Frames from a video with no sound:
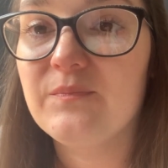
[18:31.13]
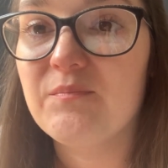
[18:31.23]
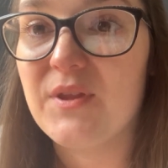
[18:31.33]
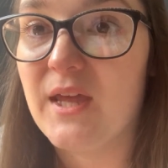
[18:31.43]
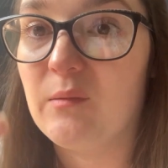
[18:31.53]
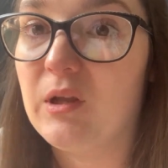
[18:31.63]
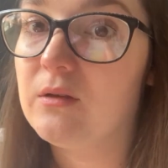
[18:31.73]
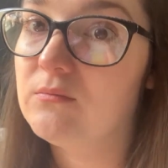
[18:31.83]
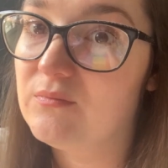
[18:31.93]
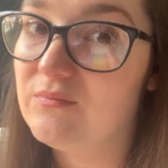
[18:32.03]
But then I'm like,
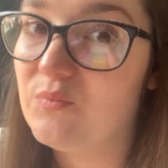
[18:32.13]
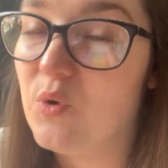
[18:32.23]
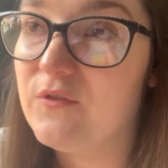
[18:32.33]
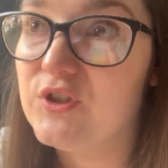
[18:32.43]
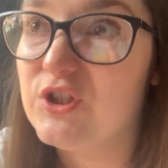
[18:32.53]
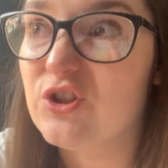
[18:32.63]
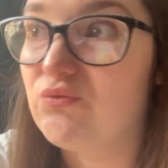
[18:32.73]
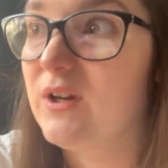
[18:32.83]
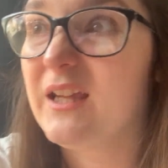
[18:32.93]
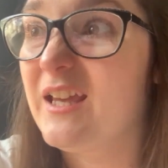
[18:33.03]
what if she just
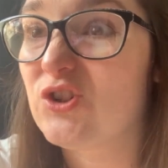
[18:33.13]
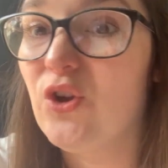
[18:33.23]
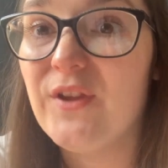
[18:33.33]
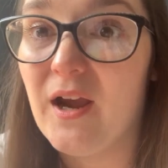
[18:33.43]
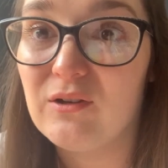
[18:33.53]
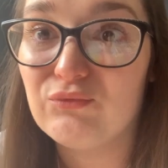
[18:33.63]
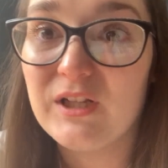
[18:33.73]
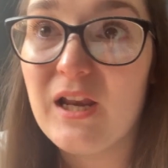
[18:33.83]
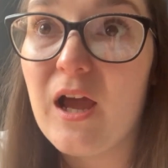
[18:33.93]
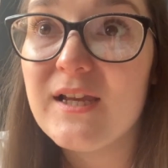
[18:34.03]
really gets on there and
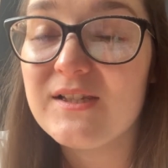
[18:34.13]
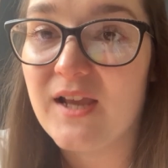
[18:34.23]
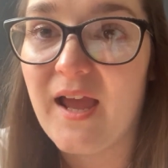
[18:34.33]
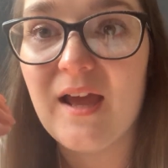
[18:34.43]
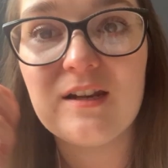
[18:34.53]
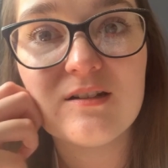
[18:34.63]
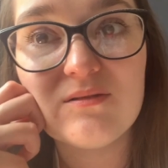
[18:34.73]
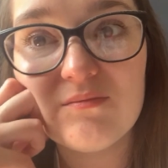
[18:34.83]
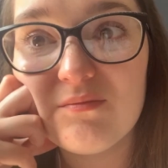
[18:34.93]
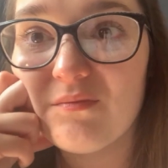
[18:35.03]
really likes it and,
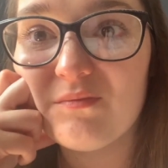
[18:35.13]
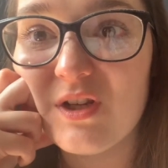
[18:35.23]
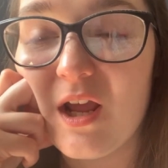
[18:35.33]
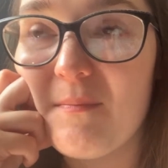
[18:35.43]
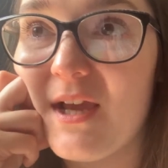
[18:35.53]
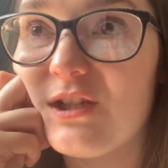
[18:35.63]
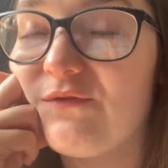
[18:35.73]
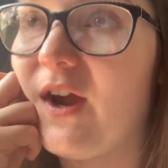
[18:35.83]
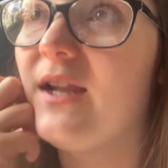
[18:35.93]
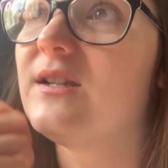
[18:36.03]
you know, makes
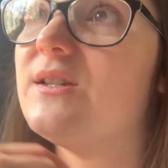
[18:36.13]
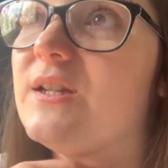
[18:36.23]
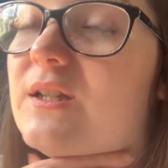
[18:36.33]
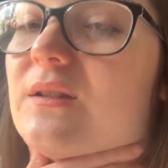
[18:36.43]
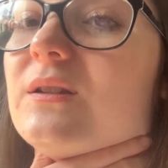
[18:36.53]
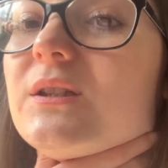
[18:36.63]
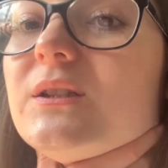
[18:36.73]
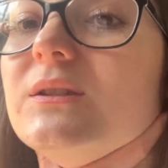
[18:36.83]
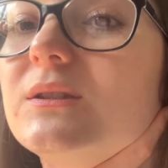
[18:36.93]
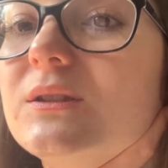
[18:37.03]
friends? And
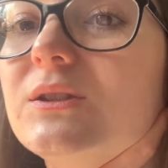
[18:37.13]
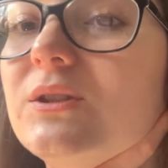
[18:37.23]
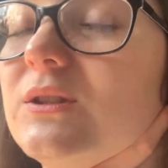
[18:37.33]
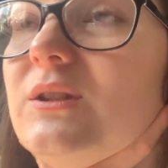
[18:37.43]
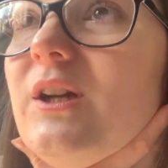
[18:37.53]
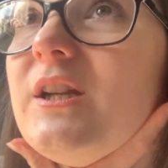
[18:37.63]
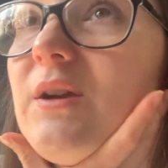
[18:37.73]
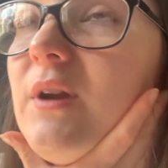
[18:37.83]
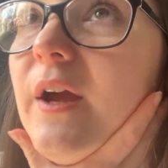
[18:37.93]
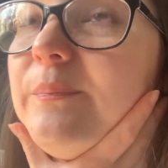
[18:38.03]
I
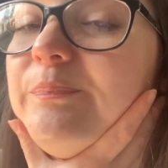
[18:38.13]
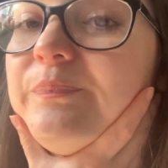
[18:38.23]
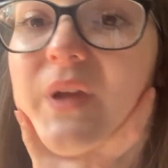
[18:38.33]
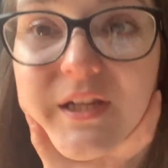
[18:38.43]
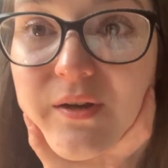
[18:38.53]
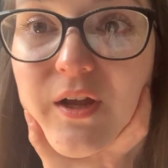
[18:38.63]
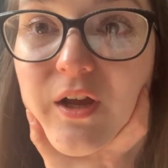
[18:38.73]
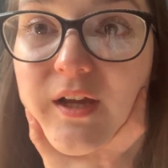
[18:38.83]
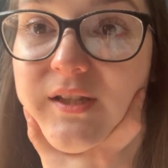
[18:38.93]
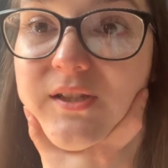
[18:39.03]
don't know. I don't know,
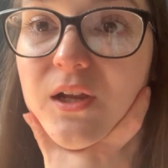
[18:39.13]
guys.